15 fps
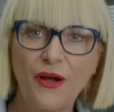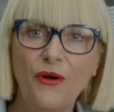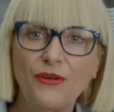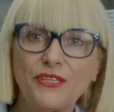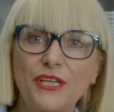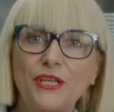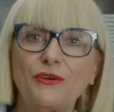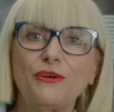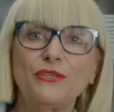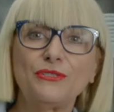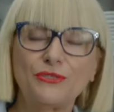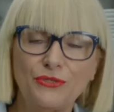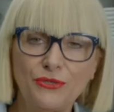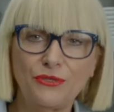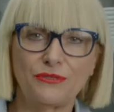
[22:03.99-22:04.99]
what are you going
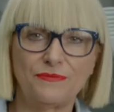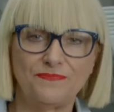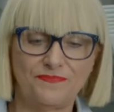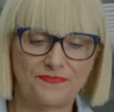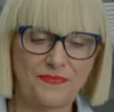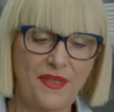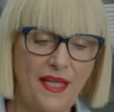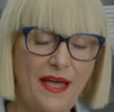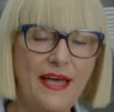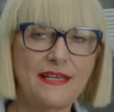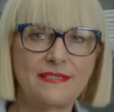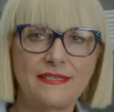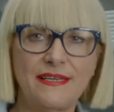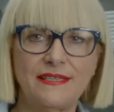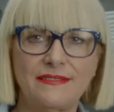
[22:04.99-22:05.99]
to do? I
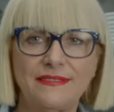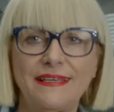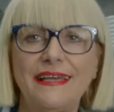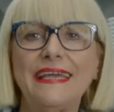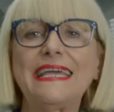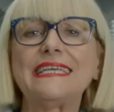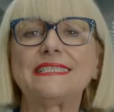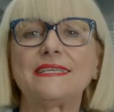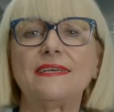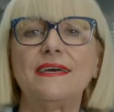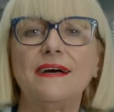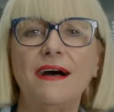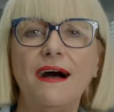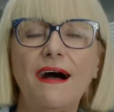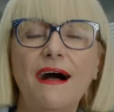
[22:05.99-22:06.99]
said, easy.
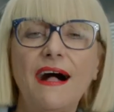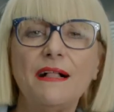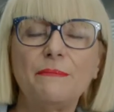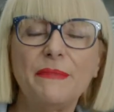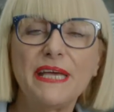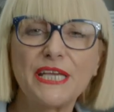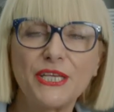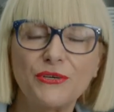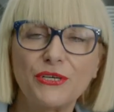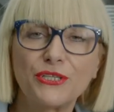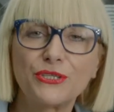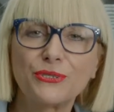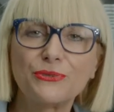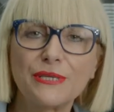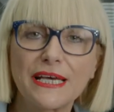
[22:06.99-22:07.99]
I'll make you a
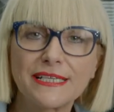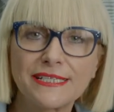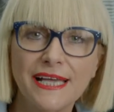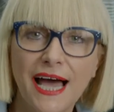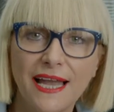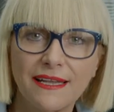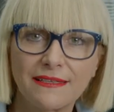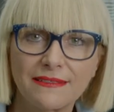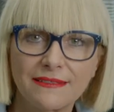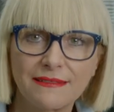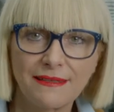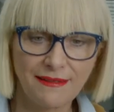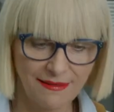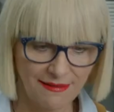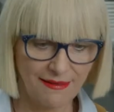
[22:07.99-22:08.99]
tuna salad.
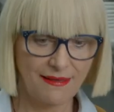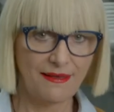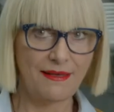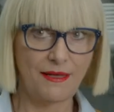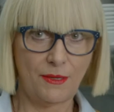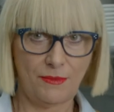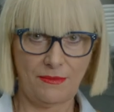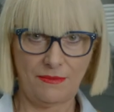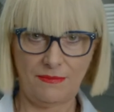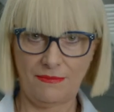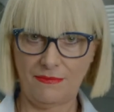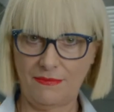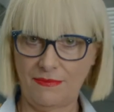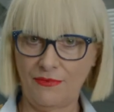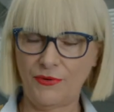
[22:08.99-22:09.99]

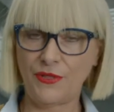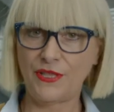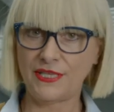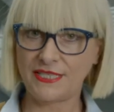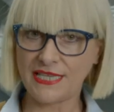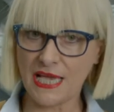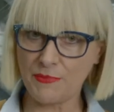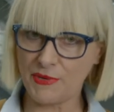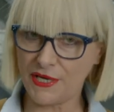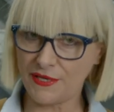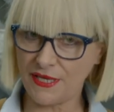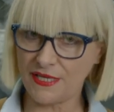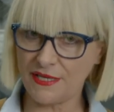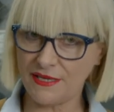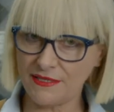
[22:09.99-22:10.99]
With the same
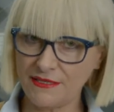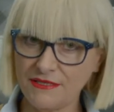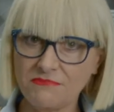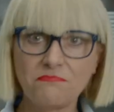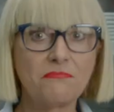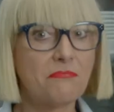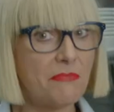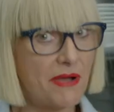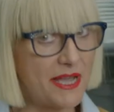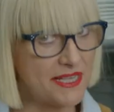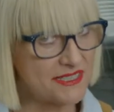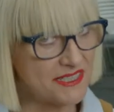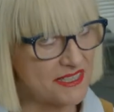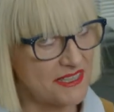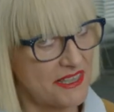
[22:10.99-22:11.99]
ingredients? I
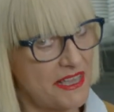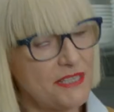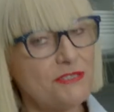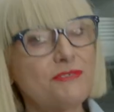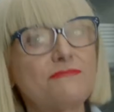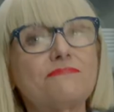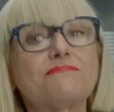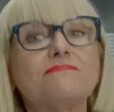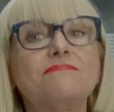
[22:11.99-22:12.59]
said, yes.